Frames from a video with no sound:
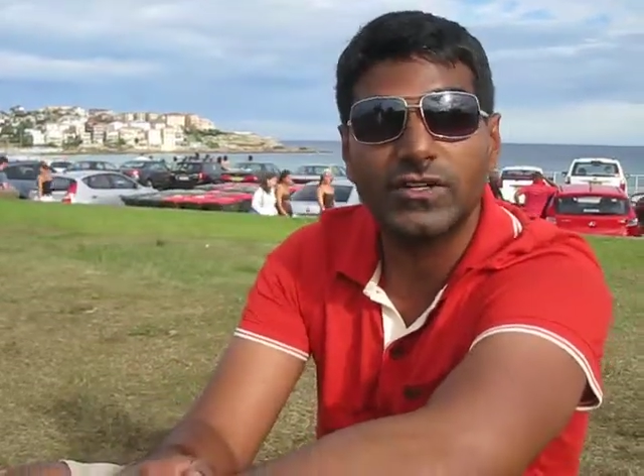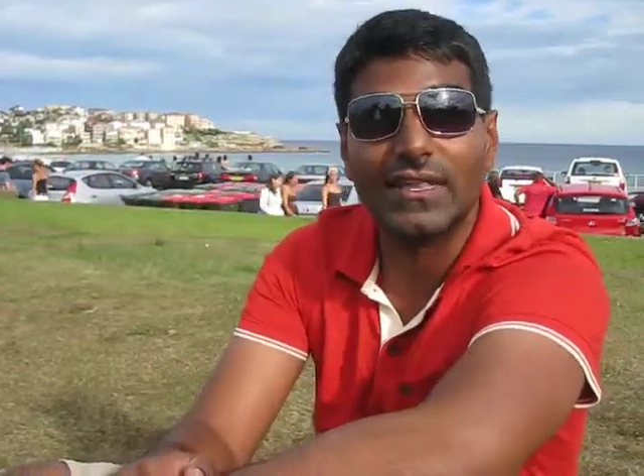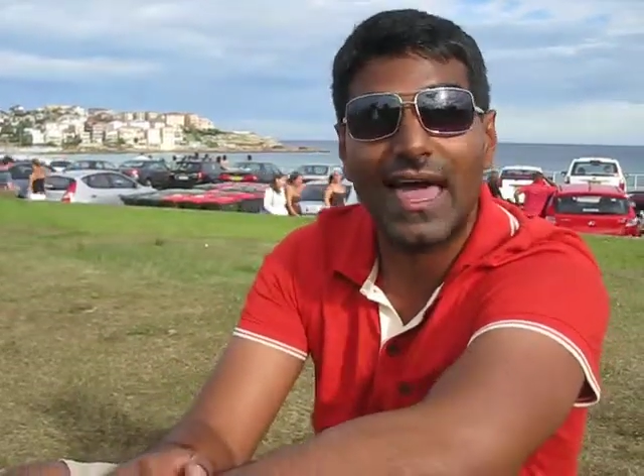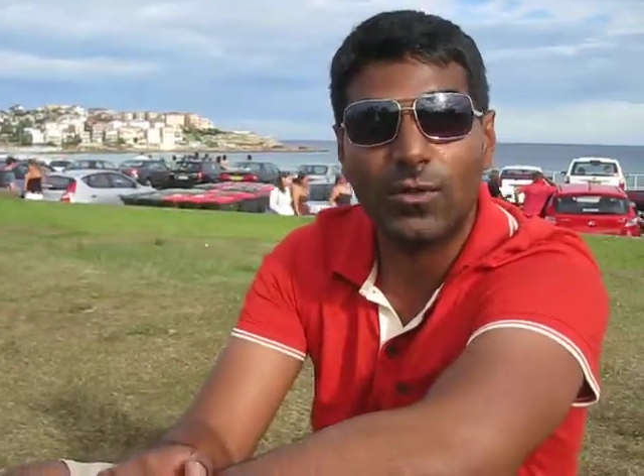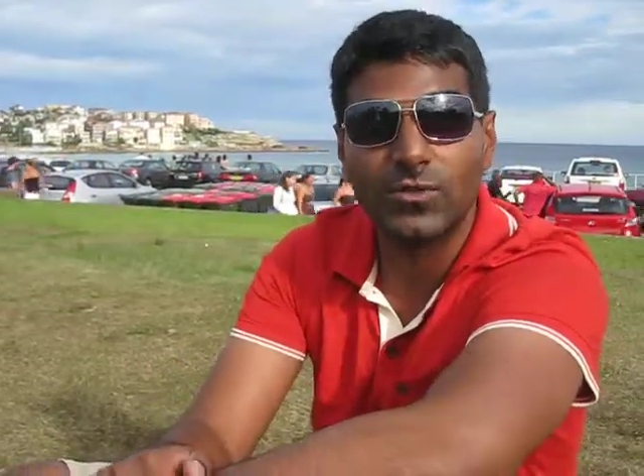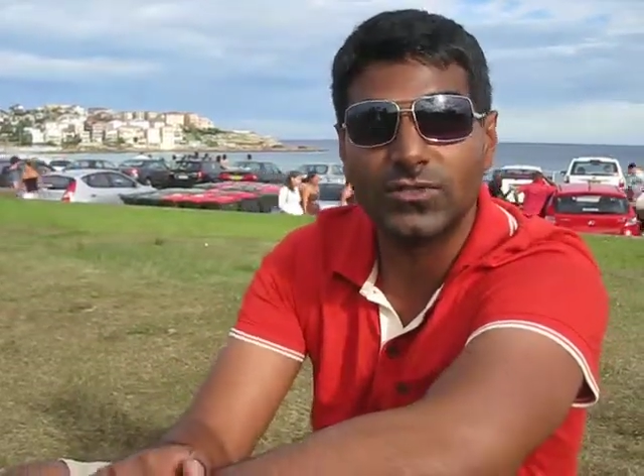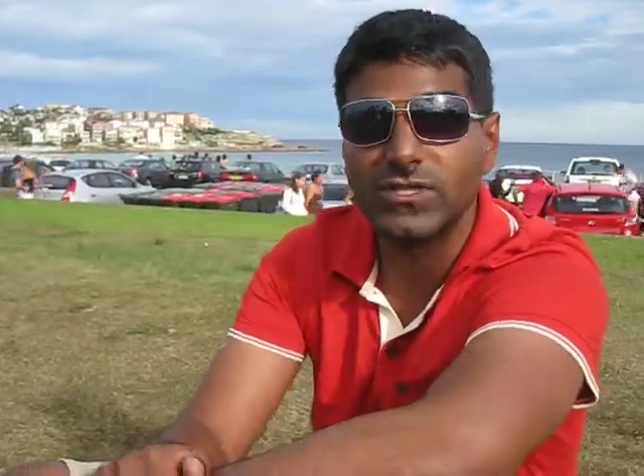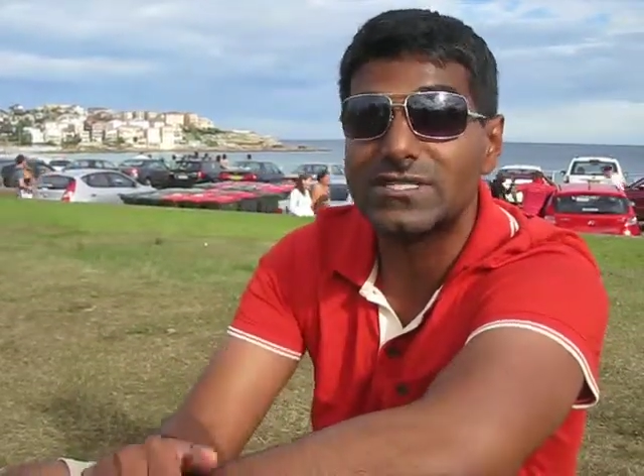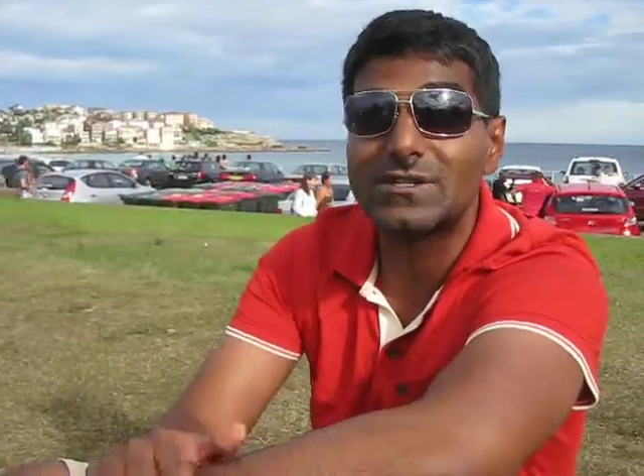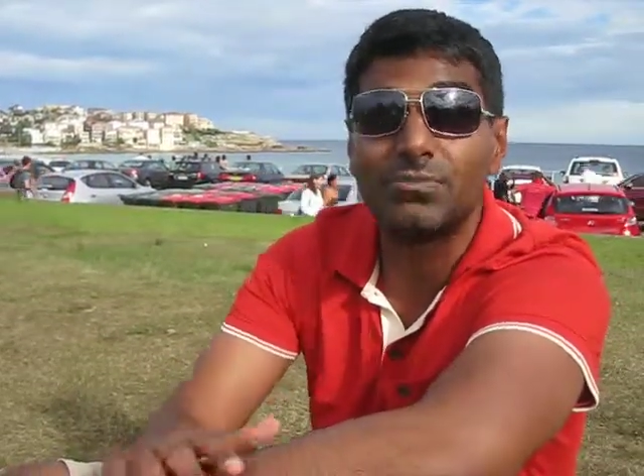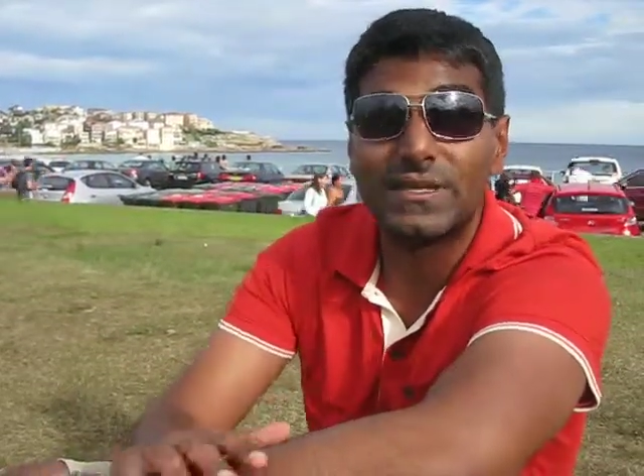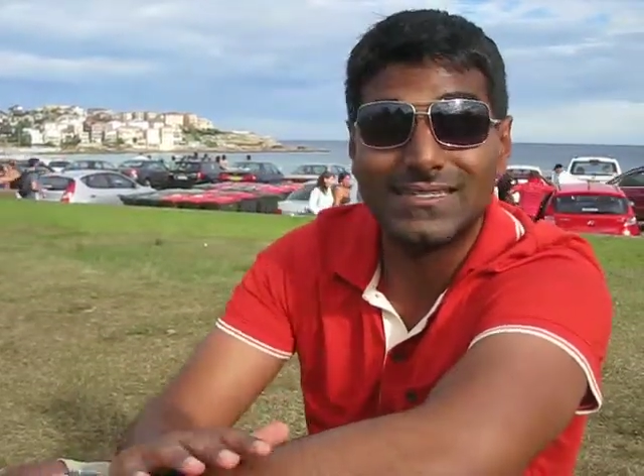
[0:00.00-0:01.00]
languages
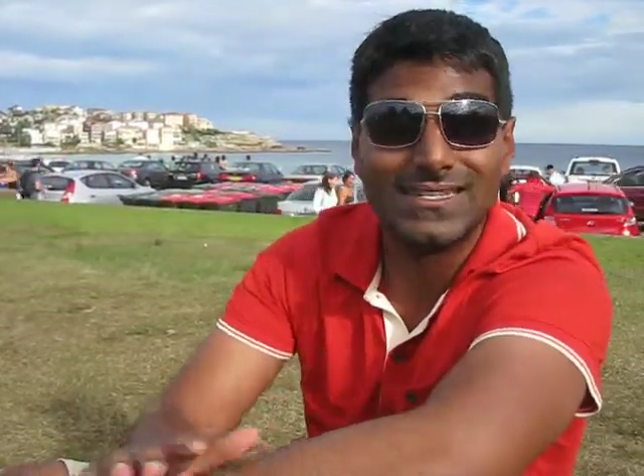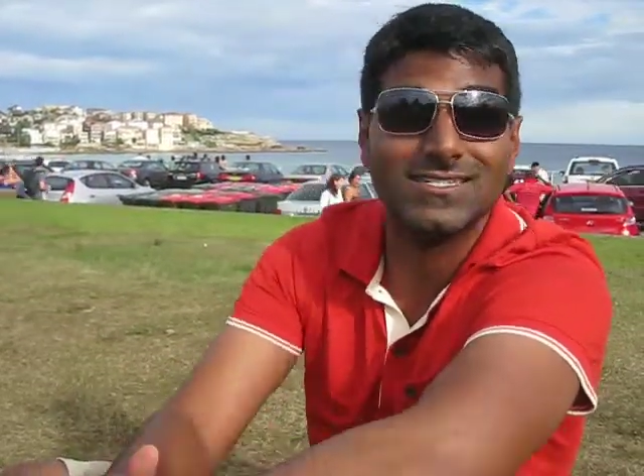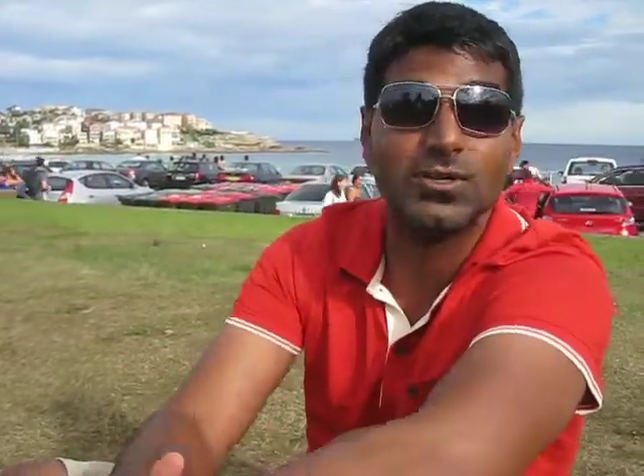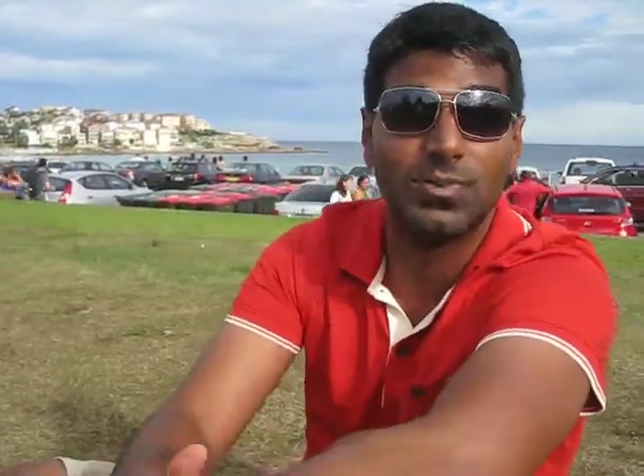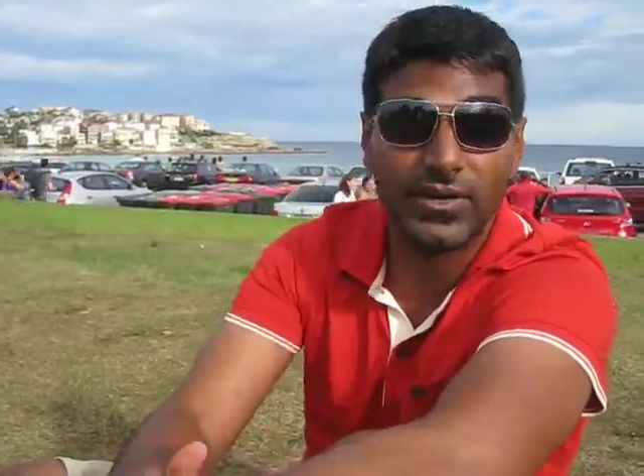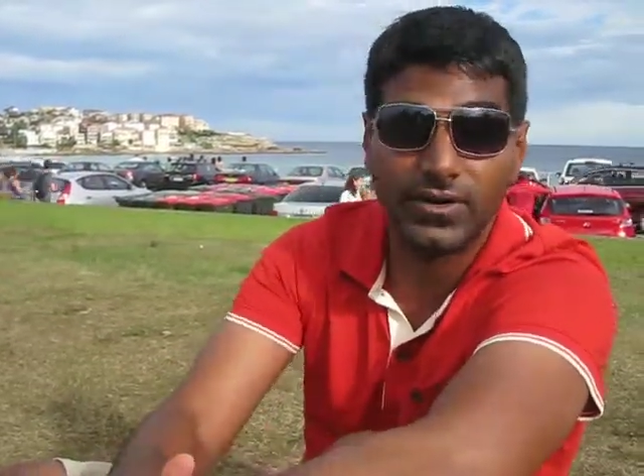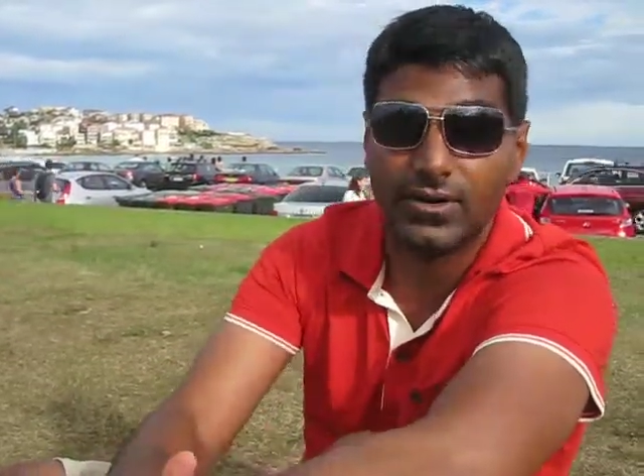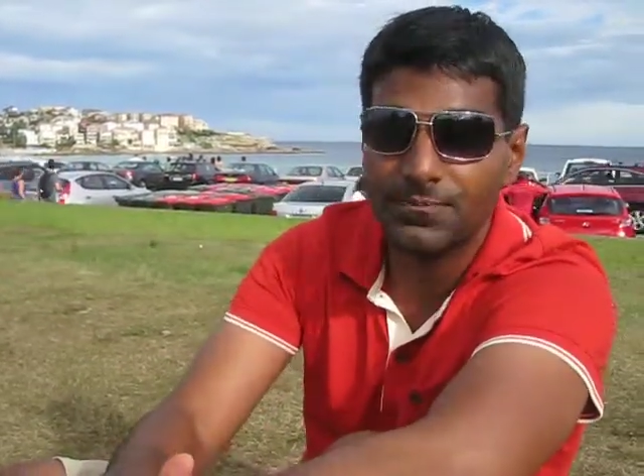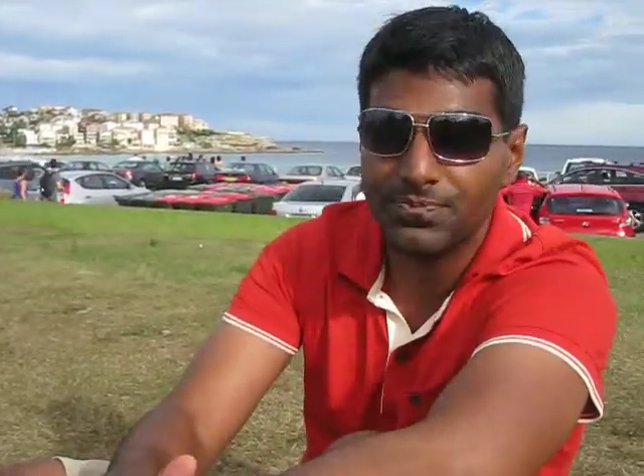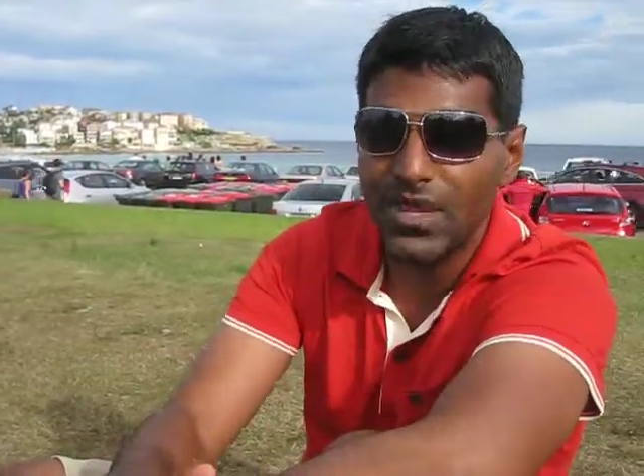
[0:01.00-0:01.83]
simply disappeared.